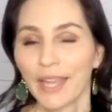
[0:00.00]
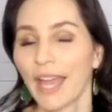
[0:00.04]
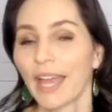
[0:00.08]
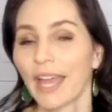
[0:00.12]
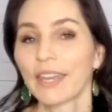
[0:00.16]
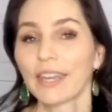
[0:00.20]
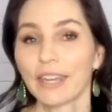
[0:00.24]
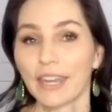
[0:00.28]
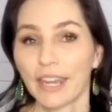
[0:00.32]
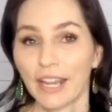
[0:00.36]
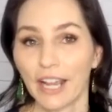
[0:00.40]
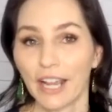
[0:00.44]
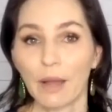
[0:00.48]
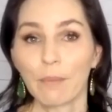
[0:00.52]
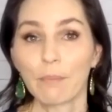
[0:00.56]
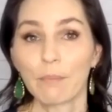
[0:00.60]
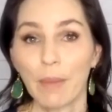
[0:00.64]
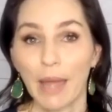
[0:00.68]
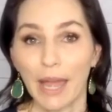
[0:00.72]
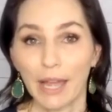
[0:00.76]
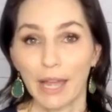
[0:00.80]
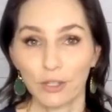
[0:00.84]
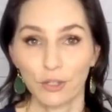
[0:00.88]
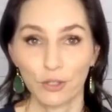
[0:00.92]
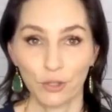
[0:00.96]
and then I come
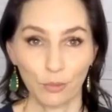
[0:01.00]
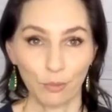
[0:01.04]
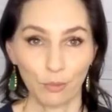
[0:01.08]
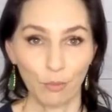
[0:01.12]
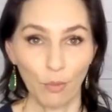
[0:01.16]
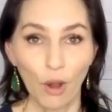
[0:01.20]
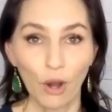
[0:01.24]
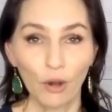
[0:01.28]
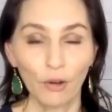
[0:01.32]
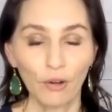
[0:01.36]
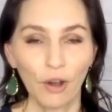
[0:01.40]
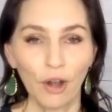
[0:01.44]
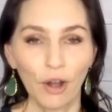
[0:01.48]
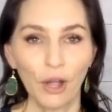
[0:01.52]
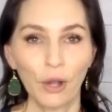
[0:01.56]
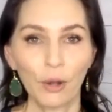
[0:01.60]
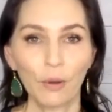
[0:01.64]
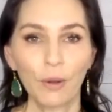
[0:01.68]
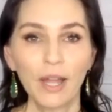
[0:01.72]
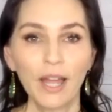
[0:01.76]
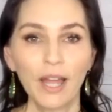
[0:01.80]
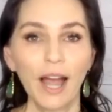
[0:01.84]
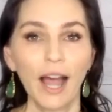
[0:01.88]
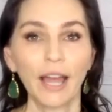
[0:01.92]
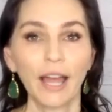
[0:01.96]
back tomorrow,
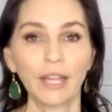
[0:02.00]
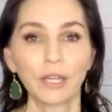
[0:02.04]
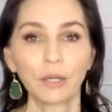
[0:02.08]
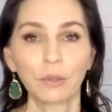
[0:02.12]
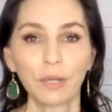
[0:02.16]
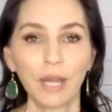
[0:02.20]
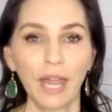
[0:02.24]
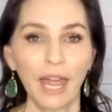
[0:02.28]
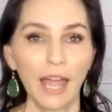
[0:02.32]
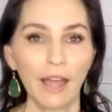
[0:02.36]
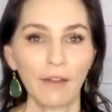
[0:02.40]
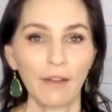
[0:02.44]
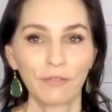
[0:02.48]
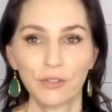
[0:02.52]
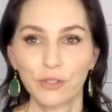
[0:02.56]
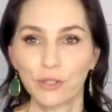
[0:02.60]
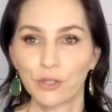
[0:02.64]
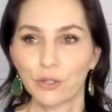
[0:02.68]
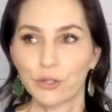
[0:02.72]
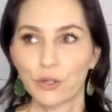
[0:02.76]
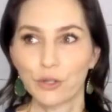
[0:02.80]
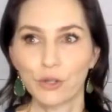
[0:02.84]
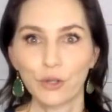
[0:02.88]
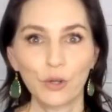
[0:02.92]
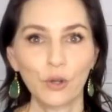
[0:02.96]
I don't have
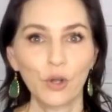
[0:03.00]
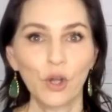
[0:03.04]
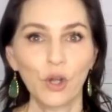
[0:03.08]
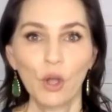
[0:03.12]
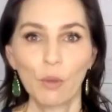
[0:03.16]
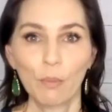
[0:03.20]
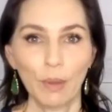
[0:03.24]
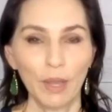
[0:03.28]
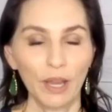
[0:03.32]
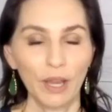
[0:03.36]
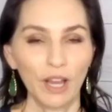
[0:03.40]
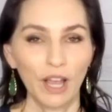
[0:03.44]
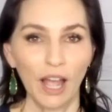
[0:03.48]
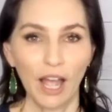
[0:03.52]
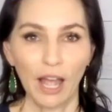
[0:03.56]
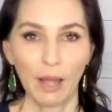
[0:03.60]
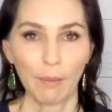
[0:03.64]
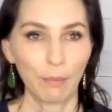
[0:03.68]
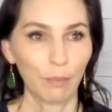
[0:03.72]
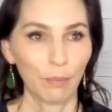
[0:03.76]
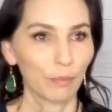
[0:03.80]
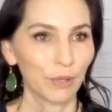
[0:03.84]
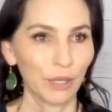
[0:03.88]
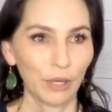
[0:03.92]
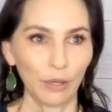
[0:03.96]
to pick
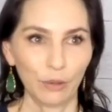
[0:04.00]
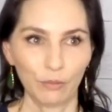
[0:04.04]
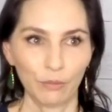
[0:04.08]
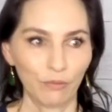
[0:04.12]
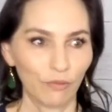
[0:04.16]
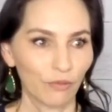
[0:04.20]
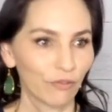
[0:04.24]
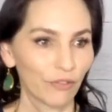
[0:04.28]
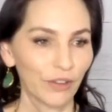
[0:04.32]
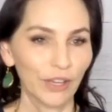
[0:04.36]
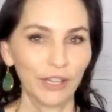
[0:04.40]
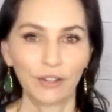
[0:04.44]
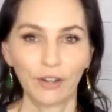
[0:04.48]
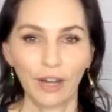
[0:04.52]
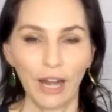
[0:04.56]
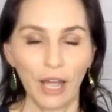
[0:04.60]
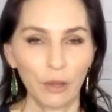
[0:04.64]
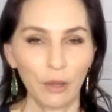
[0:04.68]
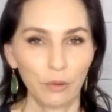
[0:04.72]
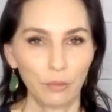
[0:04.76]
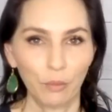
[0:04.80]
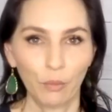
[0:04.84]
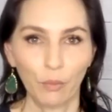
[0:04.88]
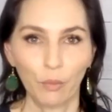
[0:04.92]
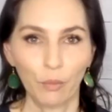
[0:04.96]
up, figure
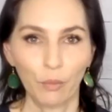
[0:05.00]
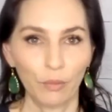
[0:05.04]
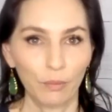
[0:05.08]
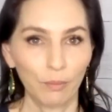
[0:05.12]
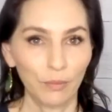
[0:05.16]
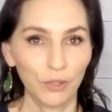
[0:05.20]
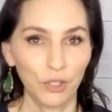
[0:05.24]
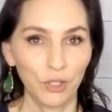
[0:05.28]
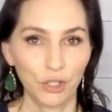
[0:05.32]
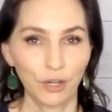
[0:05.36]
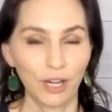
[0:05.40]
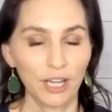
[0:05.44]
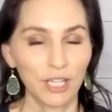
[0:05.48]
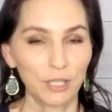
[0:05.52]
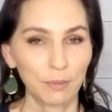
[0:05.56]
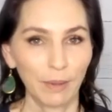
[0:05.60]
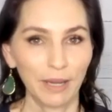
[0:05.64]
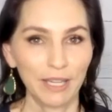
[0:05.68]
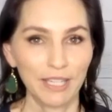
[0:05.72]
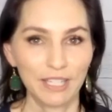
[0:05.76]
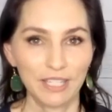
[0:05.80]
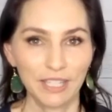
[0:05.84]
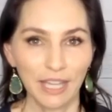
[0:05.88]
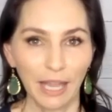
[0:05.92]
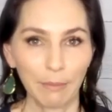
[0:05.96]
out, trace my
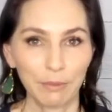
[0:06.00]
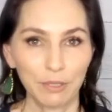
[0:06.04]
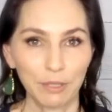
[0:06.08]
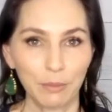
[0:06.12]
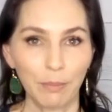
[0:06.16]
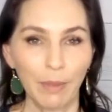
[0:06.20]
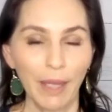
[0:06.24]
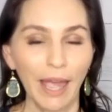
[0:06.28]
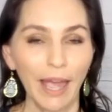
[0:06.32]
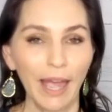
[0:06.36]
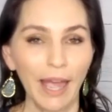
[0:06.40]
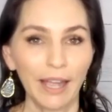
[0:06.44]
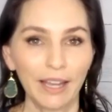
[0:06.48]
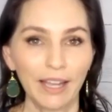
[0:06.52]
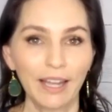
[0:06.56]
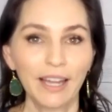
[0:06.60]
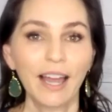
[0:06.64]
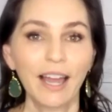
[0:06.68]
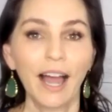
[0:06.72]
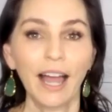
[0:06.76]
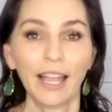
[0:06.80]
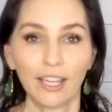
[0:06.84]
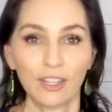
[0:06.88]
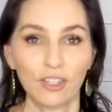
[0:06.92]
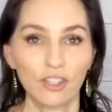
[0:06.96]
steps back.
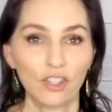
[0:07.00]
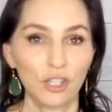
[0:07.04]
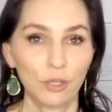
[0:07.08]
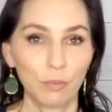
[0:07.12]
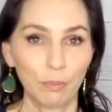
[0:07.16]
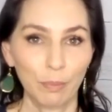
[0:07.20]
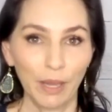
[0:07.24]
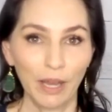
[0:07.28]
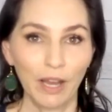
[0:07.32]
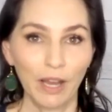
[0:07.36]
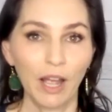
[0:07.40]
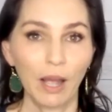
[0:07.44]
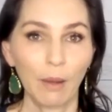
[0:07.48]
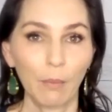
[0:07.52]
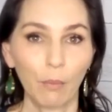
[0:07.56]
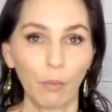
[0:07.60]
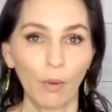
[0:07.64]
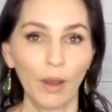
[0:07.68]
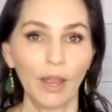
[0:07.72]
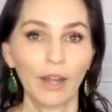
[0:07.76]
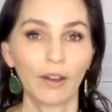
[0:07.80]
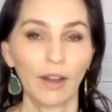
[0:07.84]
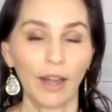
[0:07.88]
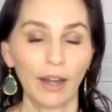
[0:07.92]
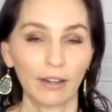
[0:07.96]
I can just pick up
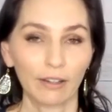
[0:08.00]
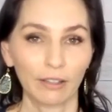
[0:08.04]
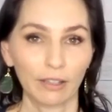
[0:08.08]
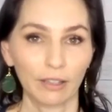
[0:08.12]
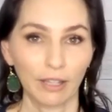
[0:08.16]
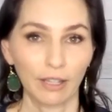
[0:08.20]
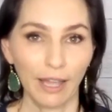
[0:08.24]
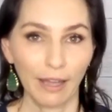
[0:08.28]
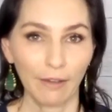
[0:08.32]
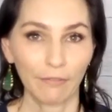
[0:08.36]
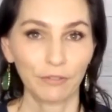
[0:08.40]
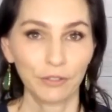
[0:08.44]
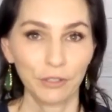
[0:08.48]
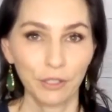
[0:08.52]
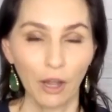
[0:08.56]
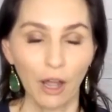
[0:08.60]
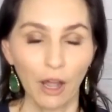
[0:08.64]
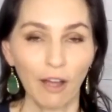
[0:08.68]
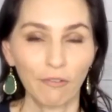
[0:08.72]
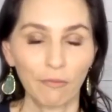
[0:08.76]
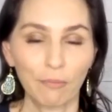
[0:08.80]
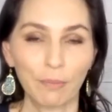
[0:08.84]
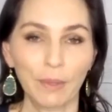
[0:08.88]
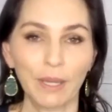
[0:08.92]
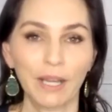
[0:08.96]
where I left
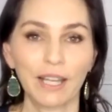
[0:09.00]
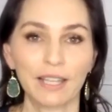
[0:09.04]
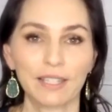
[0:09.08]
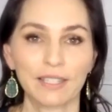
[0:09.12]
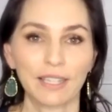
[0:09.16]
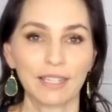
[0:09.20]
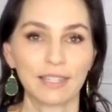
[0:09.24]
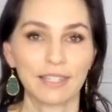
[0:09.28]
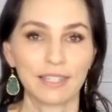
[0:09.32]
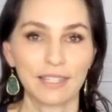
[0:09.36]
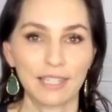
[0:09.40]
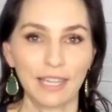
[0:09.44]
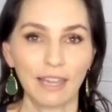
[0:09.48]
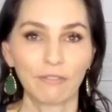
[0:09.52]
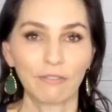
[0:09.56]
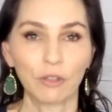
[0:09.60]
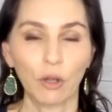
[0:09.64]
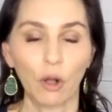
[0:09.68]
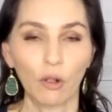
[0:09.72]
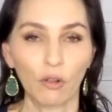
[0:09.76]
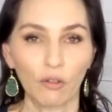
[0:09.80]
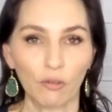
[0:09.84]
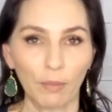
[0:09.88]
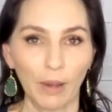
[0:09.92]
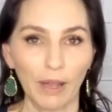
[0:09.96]
off because it saved
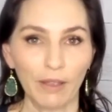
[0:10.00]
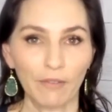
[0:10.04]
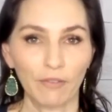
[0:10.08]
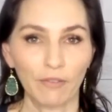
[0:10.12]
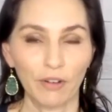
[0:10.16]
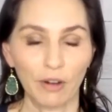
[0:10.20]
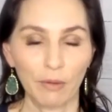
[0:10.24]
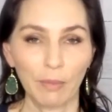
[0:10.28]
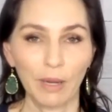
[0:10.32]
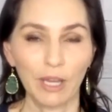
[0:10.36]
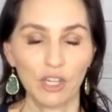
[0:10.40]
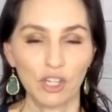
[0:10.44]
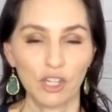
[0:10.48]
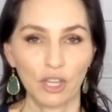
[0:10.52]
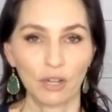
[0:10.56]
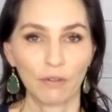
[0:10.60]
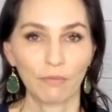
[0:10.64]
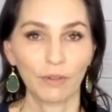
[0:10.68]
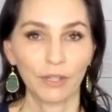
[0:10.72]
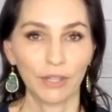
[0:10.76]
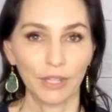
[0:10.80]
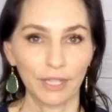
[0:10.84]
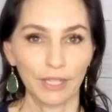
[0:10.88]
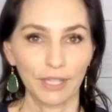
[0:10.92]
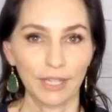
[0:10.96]
all of my information
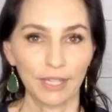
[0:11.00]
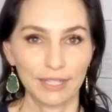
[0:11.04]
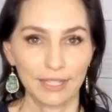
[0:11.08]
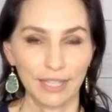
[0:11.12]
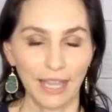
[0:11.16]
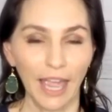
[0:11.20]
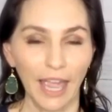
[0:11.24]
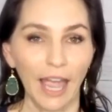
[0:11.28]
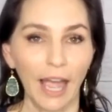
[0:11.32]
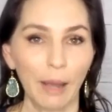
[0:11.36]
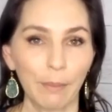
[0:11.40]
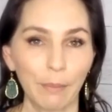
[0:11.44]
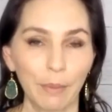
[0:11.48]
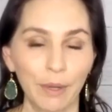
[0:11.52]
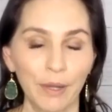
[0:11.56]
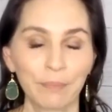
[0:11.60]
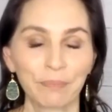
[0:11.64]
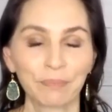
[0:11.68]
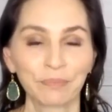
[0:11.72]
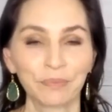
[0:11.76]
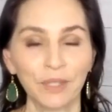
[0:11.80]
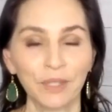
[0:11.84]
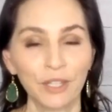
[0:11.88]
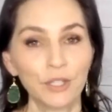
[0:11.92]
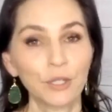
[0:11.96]
within this app.
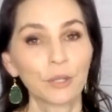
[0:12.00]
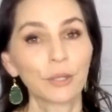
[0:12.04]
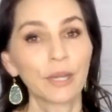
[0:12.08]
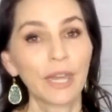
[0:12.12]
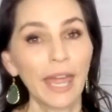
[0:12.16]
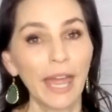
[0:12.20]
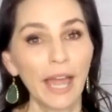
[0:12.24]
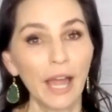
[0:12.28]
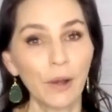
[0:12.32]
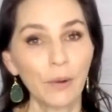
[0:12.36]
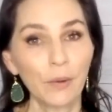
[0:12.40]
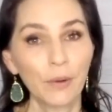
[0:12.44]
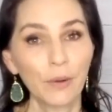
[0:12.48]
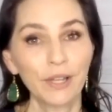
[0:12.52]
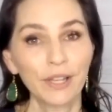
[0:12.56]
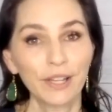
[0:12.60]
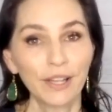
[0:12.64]
So now,